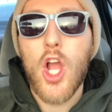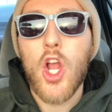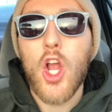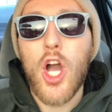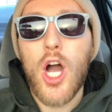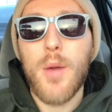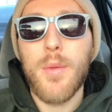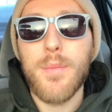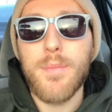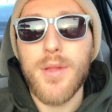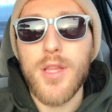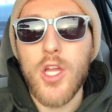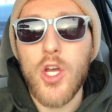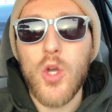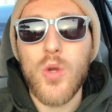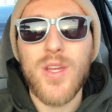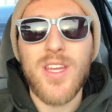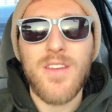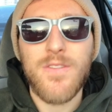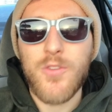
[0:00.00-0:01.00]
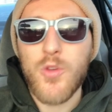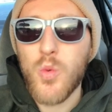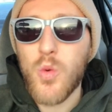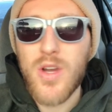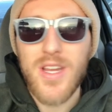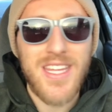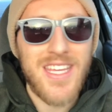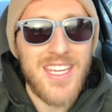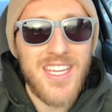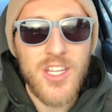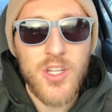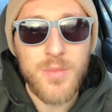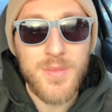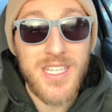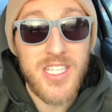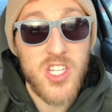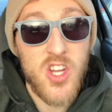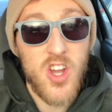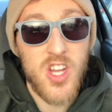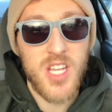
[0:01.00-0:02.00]
comment below if you want to hear
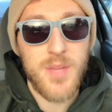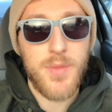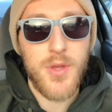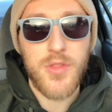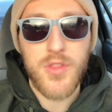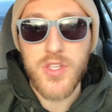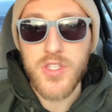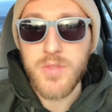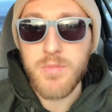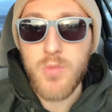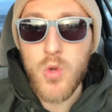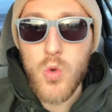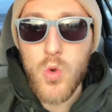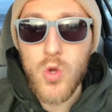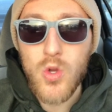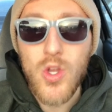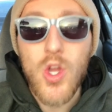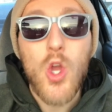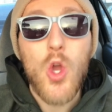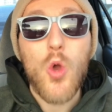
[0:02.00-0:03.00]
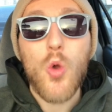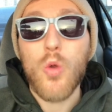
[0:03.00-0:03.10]
me talk about this more,